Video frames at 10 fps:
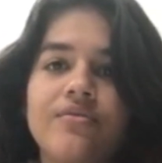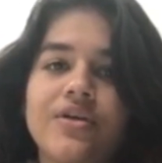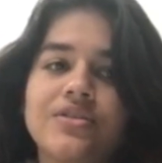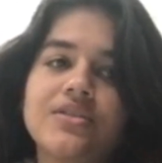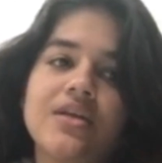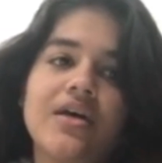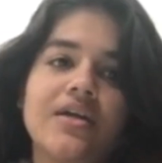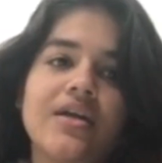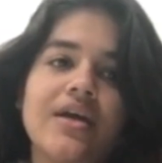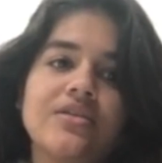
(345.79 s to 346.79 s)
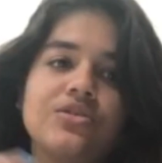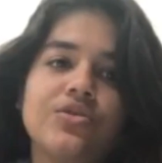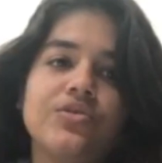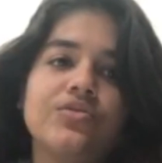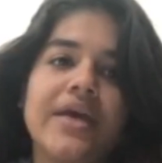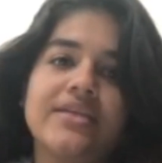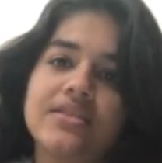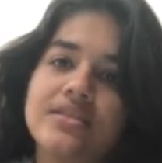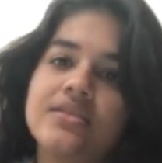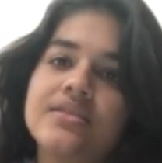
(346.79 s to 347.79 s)
Rajasthan, has no
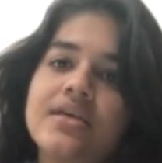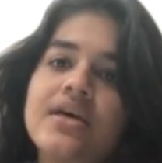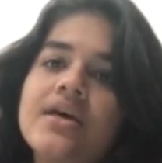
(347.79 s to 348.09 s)
cases.